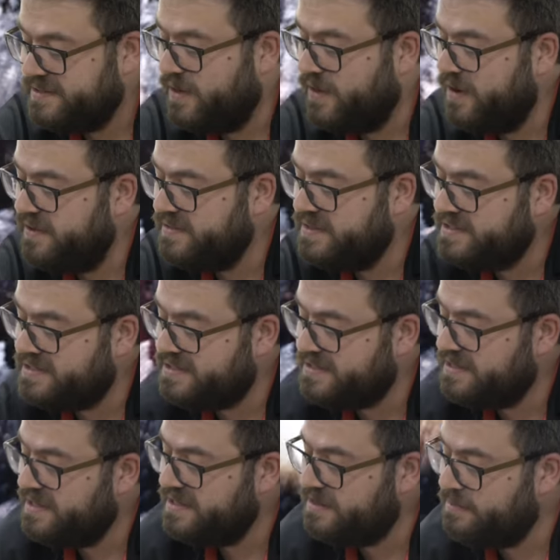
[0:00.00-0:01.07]
So this
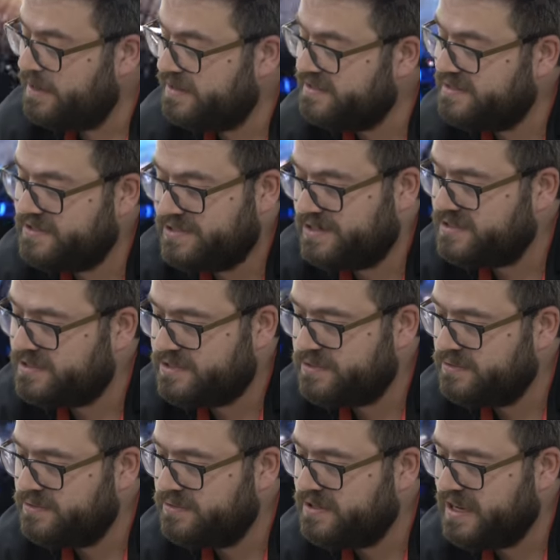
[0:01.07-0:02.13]
little box is just to
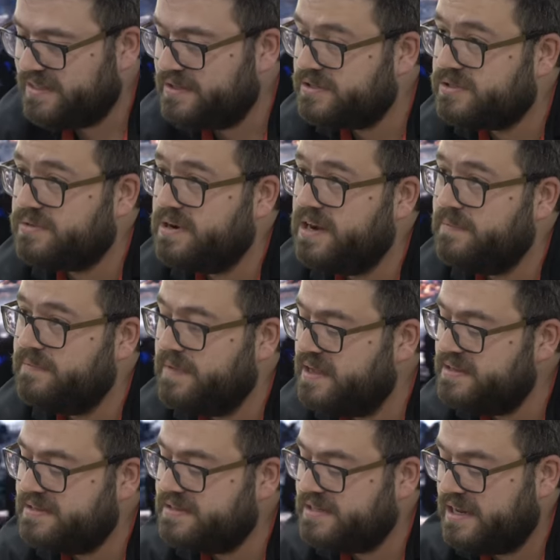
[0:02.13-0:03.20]
get the stream
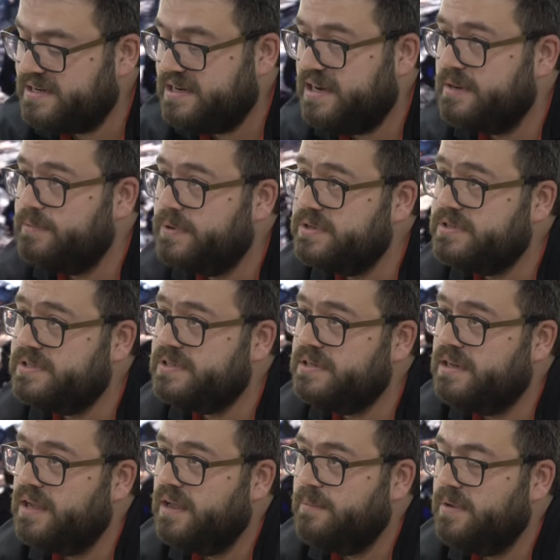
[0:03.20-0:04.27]
and send the
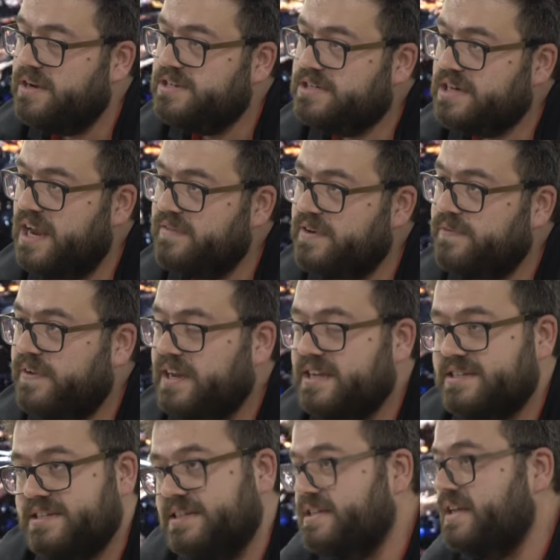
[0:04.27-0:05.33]
inputs, but everything is
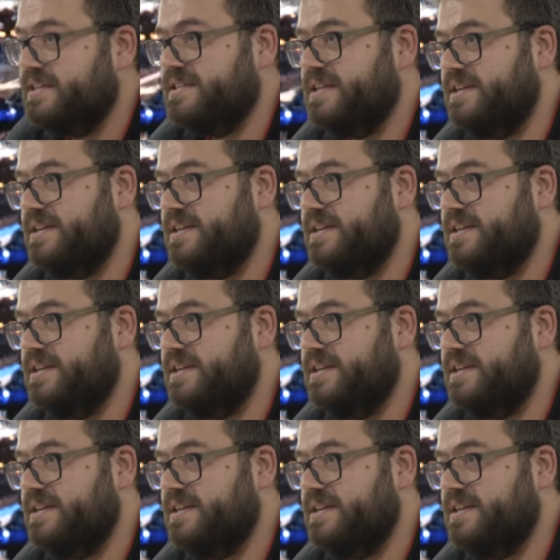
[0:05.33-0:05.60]
in a data